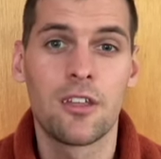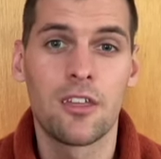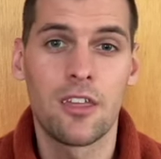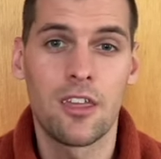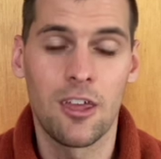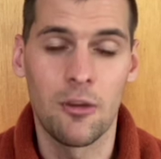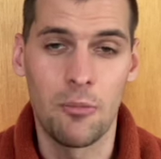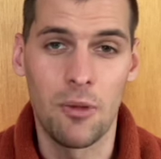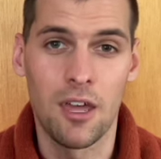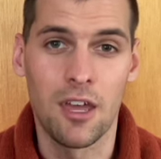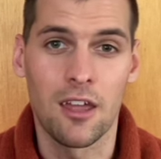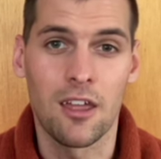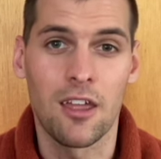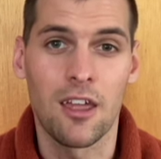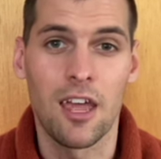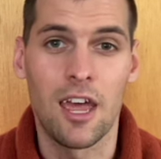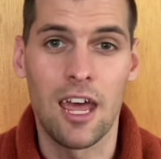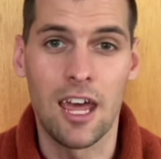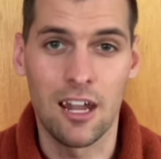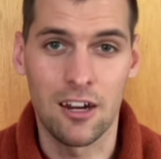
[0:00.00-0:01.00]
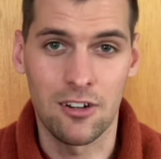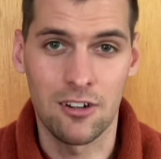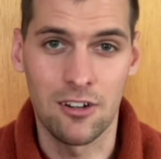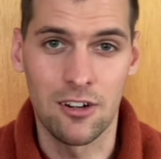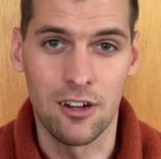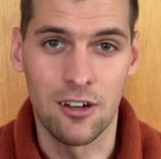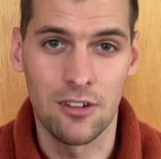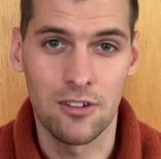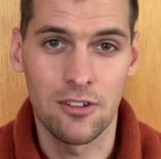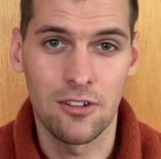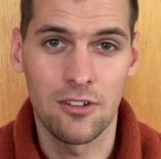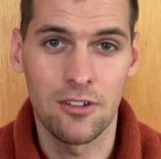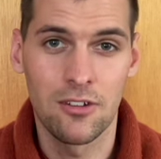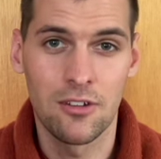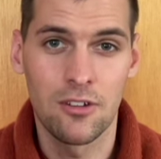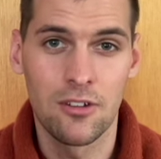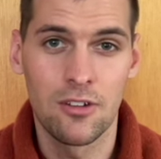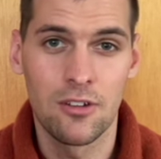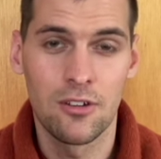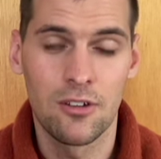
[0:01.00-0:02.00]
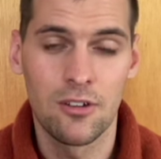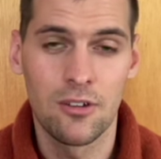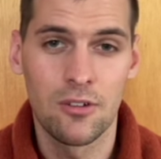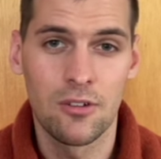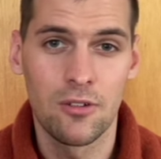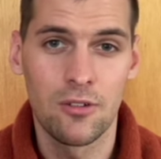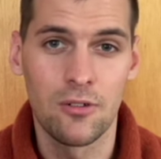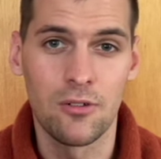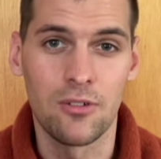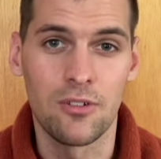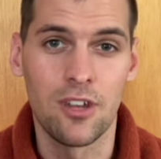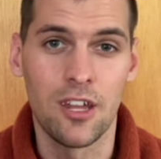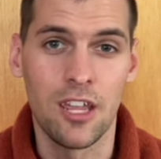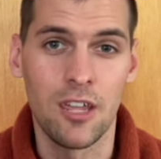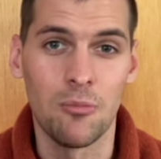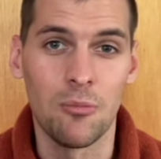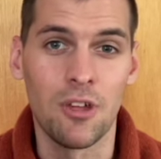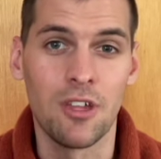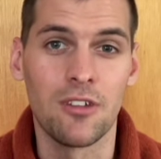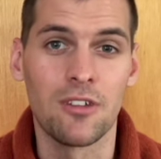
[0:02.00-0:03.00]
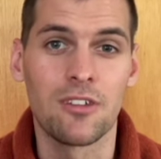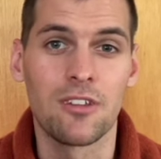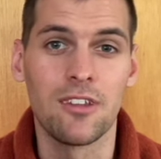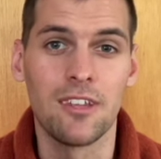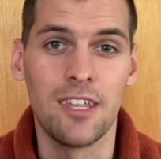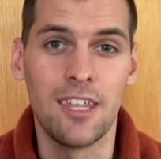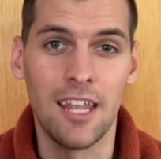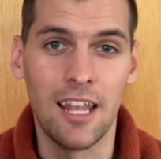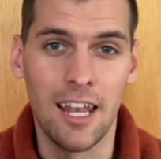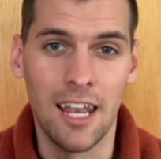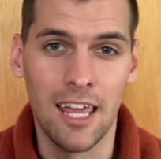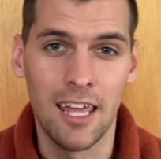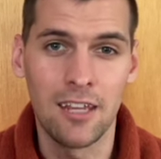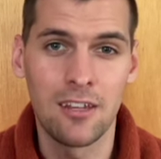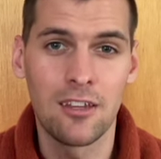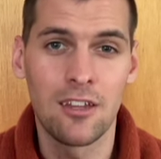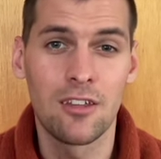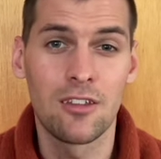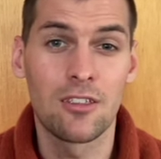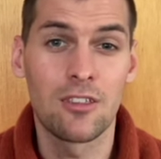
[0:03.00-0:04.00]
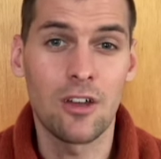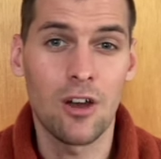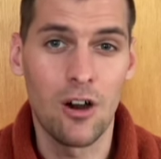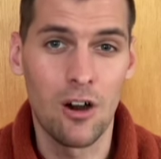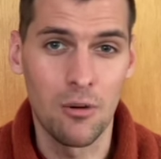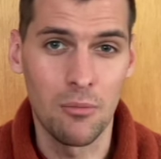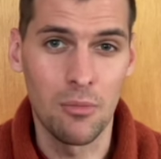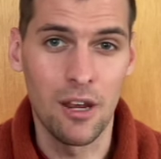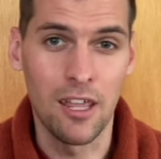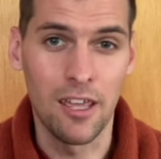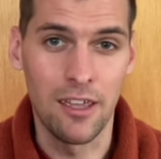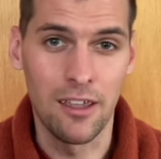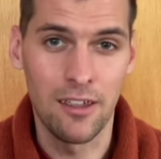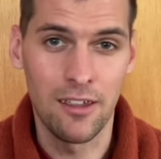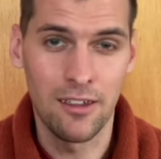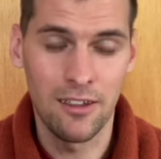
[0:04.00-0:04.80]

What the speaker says: Quebec actress whose name is Guylaine Tremblay,